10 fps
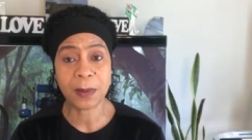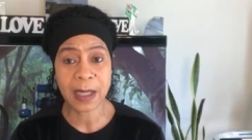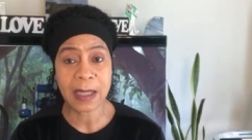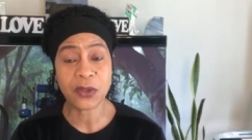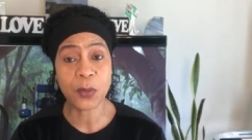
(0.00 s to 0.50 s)

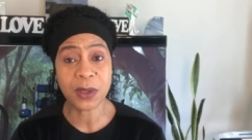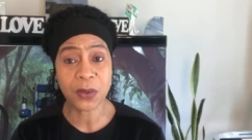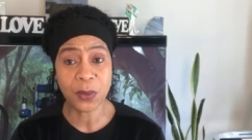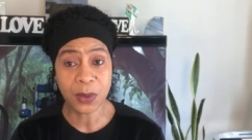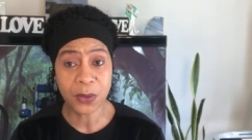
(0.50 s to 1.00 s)
plant to
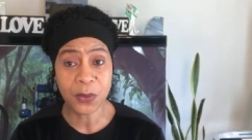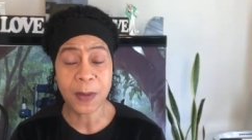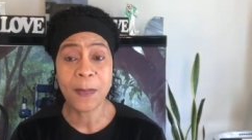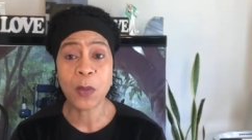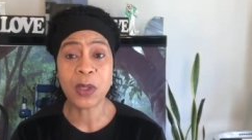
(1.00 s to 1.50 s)
include
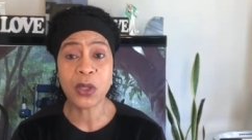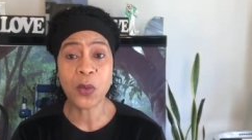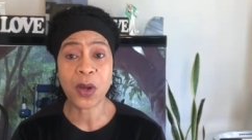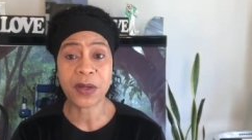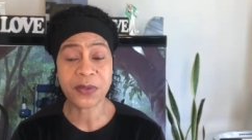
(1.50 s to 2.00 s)
when you
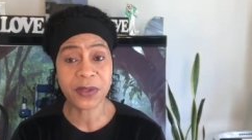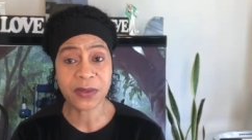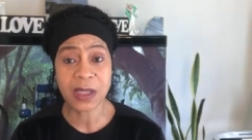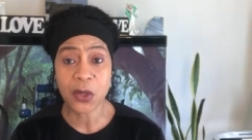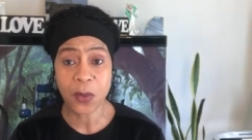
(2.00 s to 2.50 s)
are
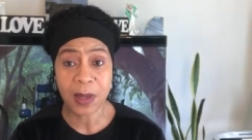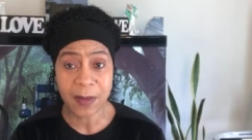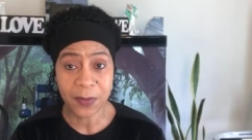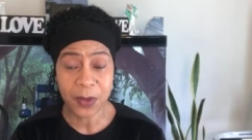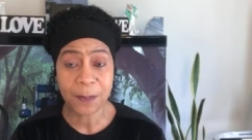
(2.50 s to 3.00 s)
assisting your
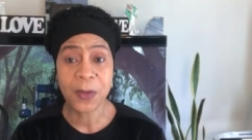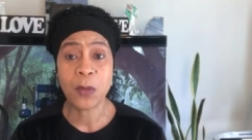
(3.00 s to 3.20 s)
liver,